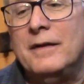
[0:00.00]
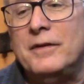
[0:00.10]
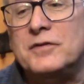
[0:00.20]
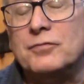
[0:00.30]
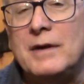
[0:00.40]

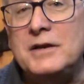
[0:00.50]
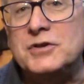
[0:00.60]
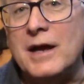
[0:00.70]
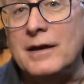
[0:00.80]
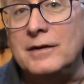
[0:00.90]
this
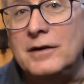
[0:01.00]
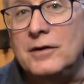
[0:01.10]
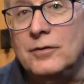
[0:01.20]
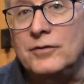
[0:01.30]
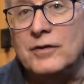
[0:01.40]
regen
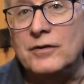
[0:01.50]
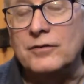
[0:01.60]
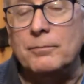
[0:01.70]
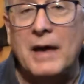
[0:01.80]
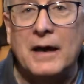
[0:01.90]

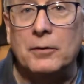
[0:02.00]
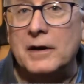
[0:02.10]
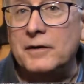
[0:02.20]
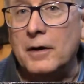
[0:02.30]
uses battery